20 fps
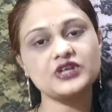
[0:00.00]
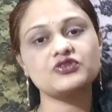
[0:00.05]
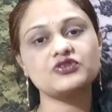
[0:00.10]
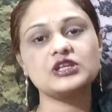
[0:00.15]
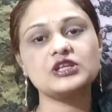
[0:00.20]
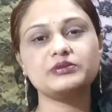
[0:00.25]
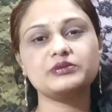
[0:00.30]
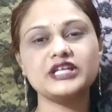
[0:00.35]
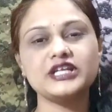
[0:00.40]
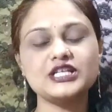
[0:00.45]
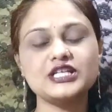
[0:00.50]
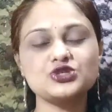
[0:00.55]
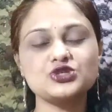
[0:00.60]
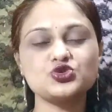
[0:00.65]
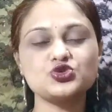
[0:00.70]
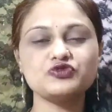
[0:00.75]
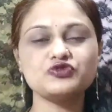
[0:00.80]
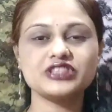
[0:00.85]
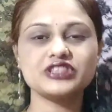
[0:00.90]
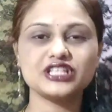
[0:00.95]
We'll meet
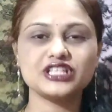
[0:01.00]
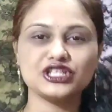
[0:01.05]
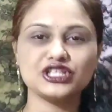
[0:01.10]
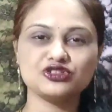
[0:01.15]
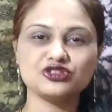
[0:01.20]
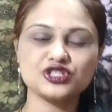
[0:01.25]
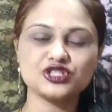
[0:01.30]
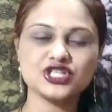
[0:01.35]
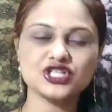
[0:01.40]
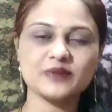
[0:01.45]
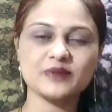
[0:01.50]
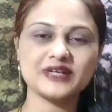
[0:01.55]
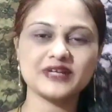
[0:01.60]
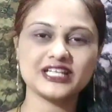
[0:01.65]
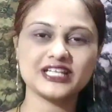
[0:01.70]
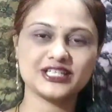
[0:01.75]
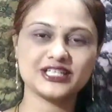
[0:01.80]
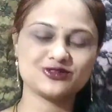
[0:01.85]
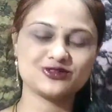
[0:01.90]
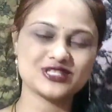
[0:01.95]
soon with a new topic,
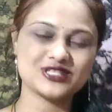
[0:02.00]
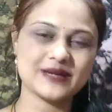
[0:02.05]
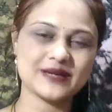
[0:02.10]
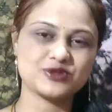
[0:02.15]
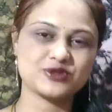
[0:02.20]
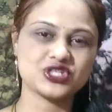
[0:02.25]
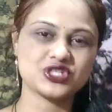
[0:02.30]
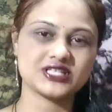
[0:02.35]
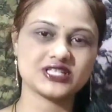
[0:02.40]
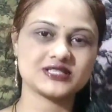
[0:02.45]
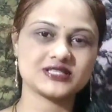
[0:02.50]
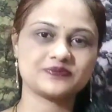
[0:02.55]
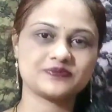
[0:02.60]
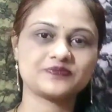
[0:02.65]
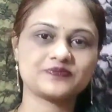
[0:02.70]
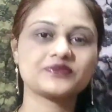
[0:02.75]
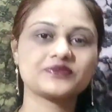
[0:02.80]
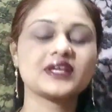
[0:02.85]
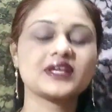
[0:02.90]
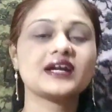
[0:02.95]
new subject.
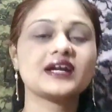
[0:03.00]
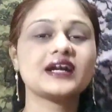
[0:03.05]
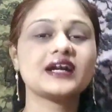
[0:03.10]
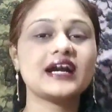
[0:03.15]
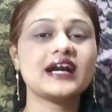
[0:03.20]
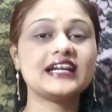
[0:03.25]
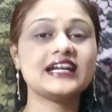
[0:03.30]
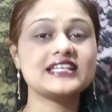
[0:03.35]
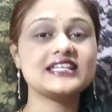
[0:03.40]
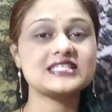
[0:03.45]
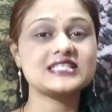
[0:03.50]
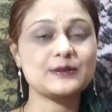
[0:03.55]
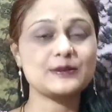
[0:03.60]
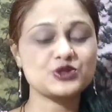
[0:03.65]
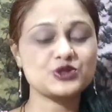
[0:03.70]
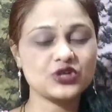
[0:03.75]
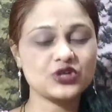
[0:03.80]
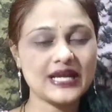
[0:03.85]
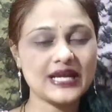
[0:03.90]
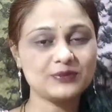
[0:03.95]
Kindly
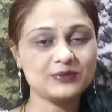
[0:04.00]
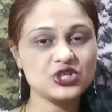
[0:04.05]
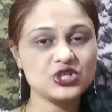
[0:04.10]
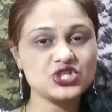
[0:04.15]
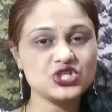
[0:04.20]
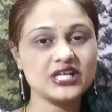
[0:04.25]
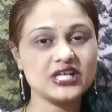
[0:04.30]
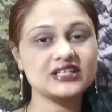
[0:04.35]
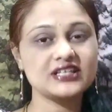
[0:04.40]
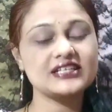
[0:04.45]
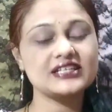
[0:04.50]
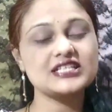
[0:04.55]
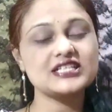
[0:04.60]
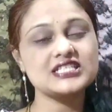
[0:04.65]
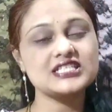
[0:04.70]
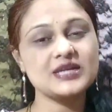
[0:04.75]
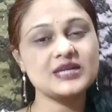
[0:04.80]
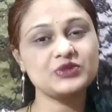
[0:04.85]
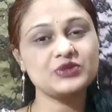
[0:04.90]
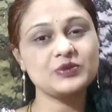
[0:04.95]
subscribe the channel and
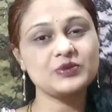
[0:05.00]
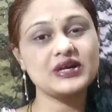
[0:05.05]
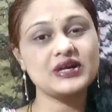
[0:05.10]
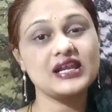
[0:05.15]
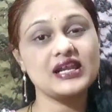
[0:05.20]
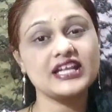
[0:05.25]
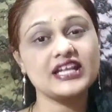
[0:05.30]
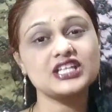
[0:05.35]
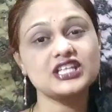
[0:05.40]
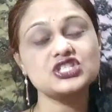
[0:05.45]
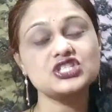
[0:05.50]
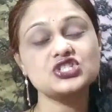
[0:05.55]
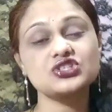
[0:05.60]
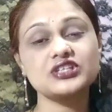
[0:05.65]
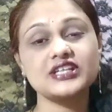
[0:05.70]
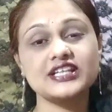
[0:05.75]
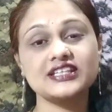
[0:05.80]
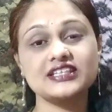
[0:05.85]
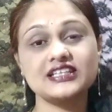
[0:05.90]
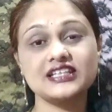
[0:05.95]
tap the bell icon to
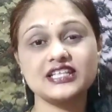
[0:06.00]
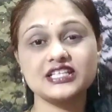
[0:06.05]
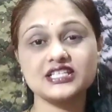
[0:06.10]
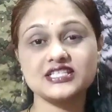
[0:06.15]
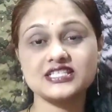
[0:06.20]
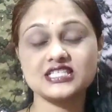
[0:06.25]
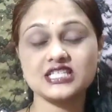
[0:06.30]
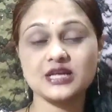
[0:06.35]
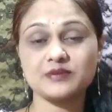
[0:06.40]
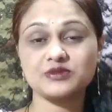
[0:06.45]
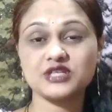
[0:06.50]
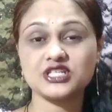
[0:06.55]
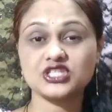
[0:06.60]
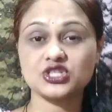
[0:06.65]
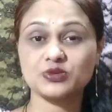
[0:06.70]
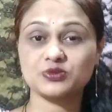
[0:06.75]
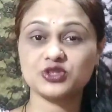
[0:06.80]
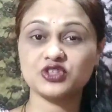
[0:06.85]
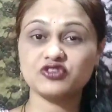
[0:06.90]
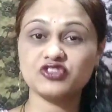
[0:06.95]
get the latest updates
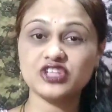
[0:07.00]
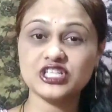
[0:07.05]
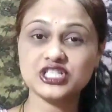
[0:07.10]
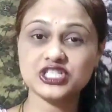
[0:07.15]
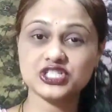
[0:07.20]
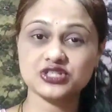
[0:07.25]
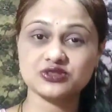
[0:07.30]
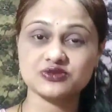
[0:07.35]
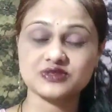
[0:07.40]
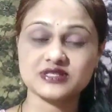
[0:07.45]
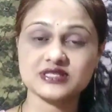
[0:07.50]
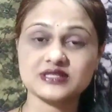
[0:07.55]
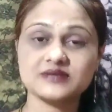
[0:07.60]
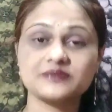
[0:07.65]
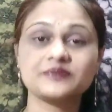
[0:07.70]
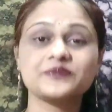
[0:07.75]
of the videos.